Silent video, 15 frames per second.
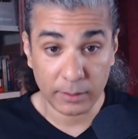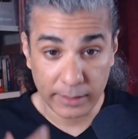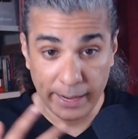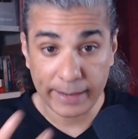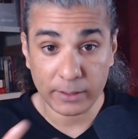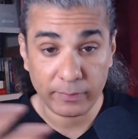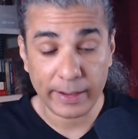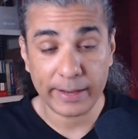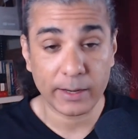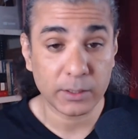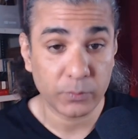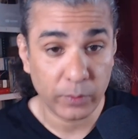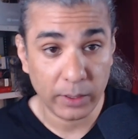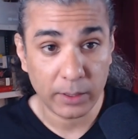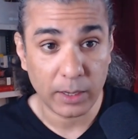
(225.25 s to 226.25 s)
that
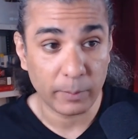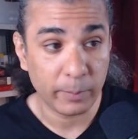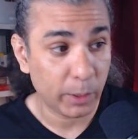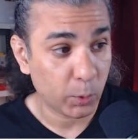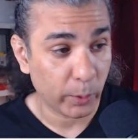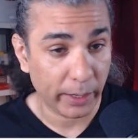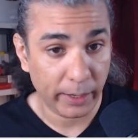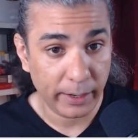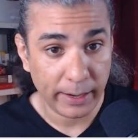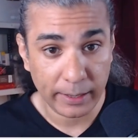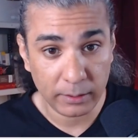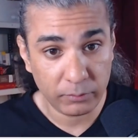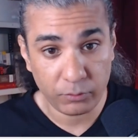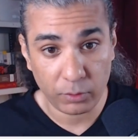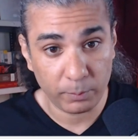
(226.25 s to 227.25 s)
virus will come into
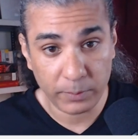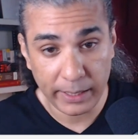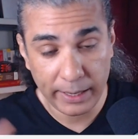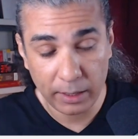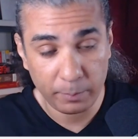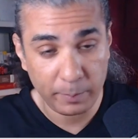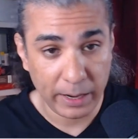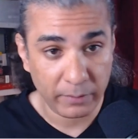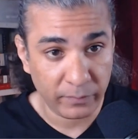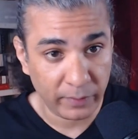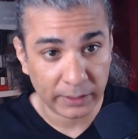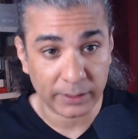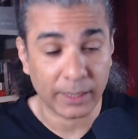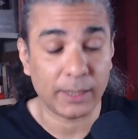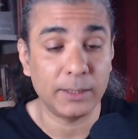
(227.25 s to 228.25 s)
India, and from there it may
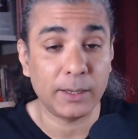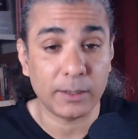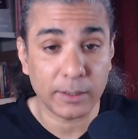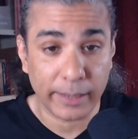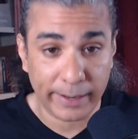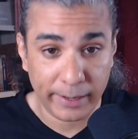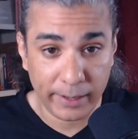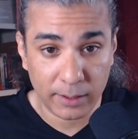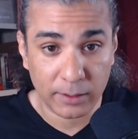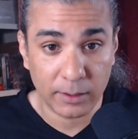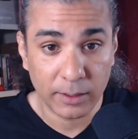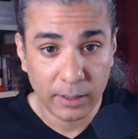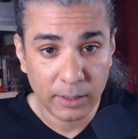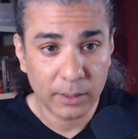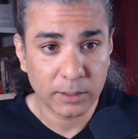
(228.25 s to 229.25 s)
infect other
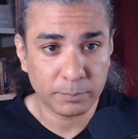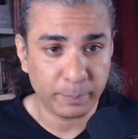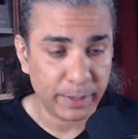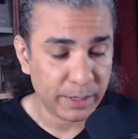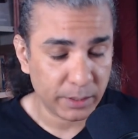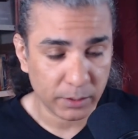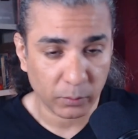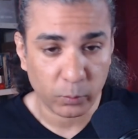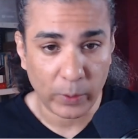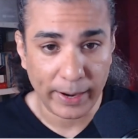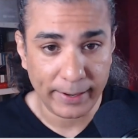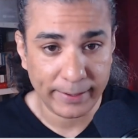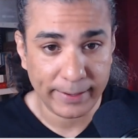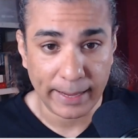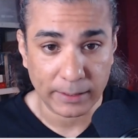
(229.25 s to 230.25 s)
Indian species of
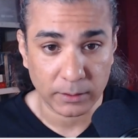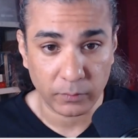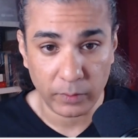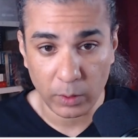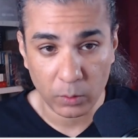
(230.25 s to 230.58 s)
wild cats.